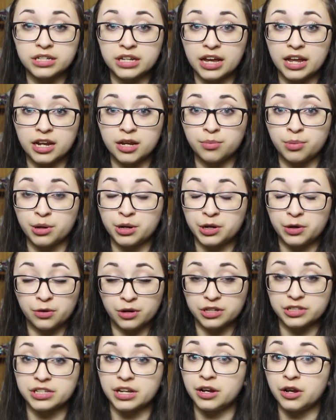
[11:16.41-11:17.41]
to anybody, or
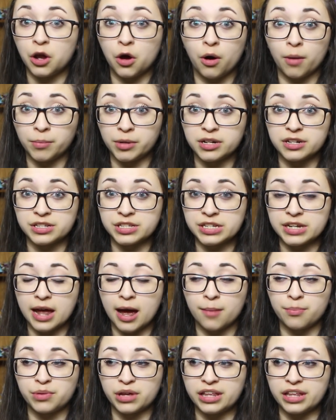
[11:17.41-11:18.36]
else I know I'm gonna snap.